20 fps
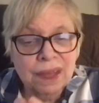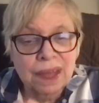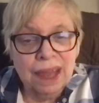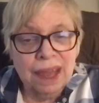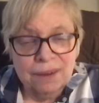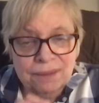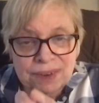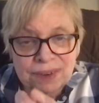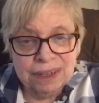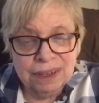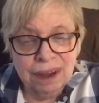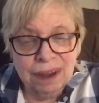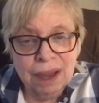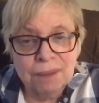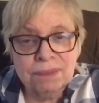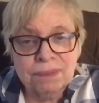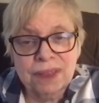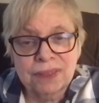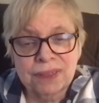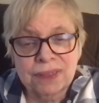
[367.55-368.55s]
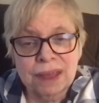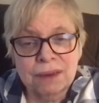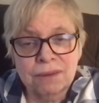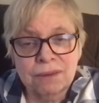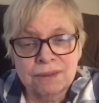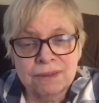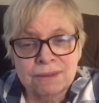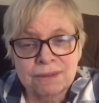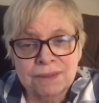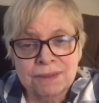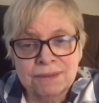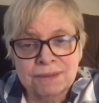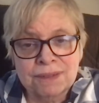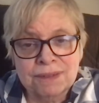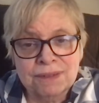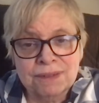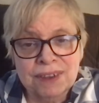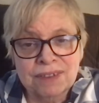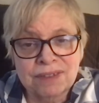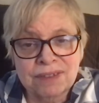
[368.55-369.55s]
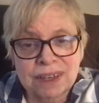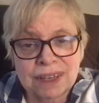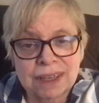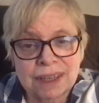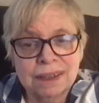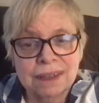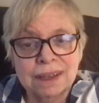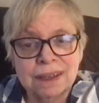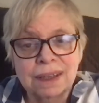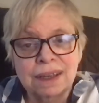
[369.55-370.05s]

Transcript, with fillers: every time that they visited.